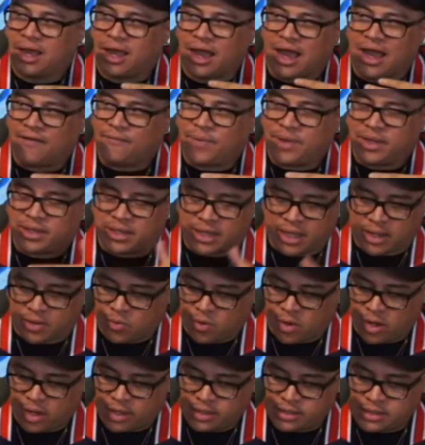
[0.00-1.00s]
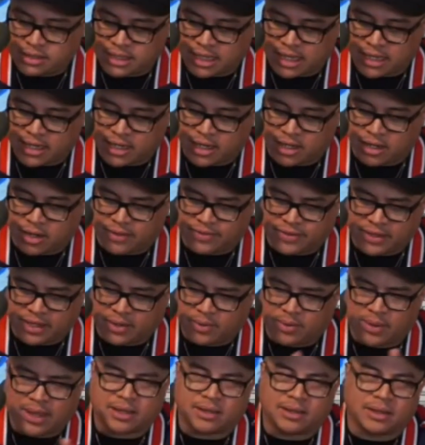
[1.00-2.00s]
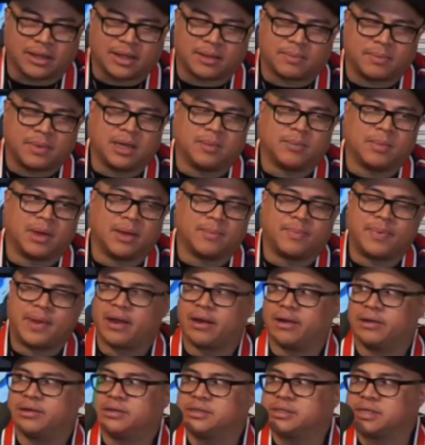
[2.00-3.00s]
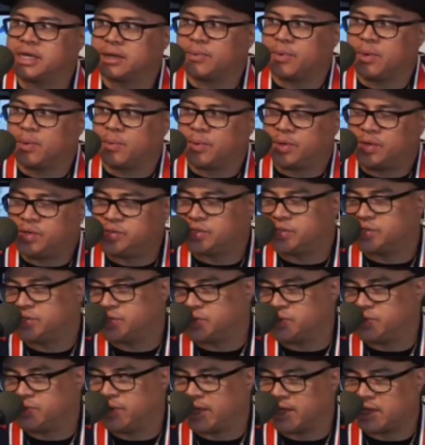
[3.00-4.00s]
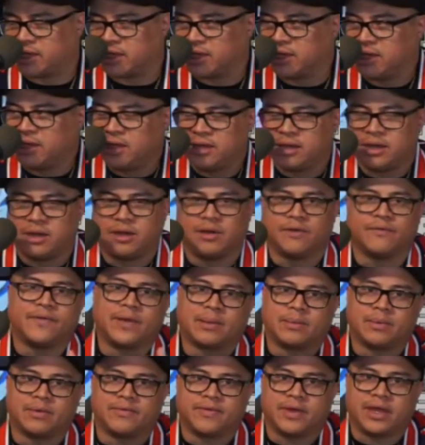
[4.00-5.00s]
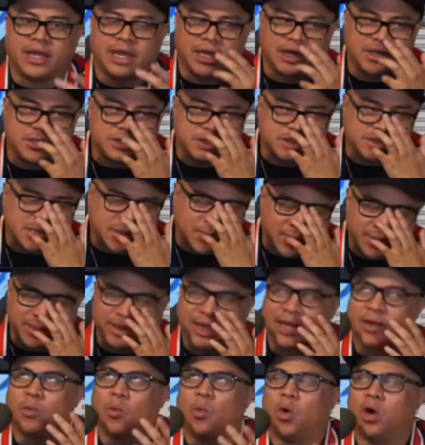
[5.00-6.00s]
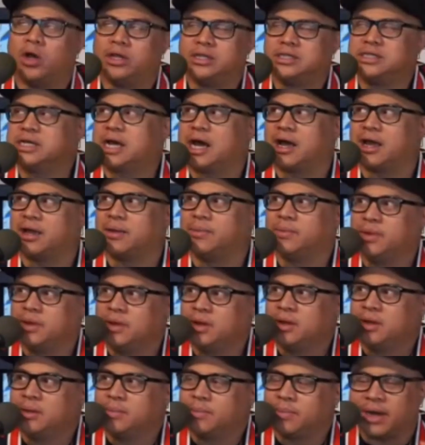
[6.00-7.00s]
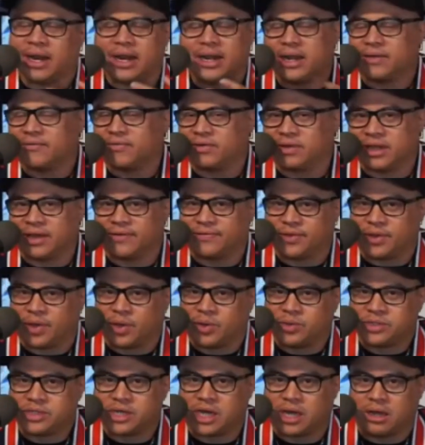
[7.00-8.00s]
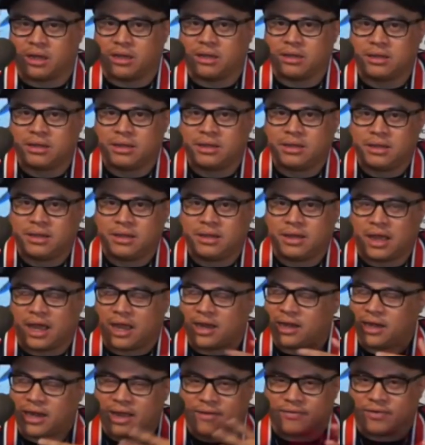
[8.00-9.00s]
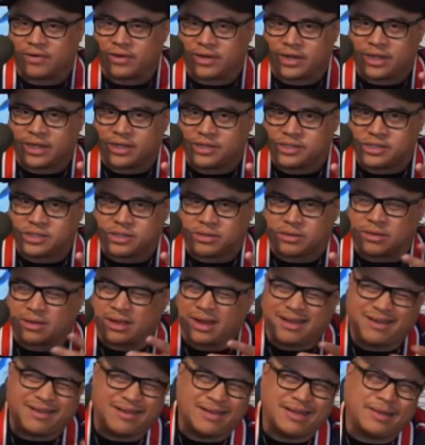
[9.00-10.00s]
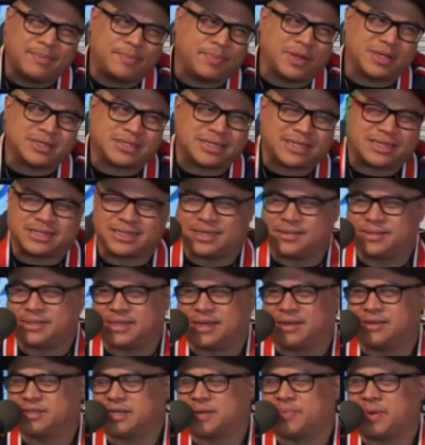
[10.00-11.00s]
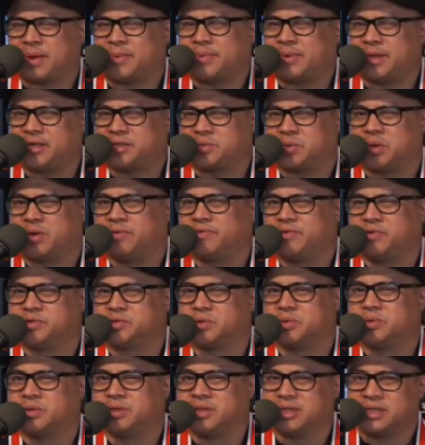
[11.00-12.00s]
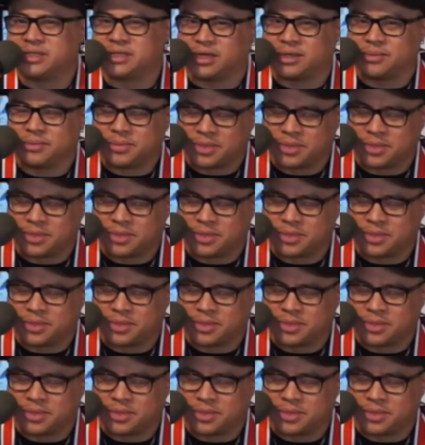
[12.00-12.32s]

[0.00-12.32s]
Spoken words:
I've been like once, I think like me and my parents, like when we used to do family vacations, I went like one time, but I never left the hotel. I never did. So, plus at the same time, I was probably 12 years old at the time.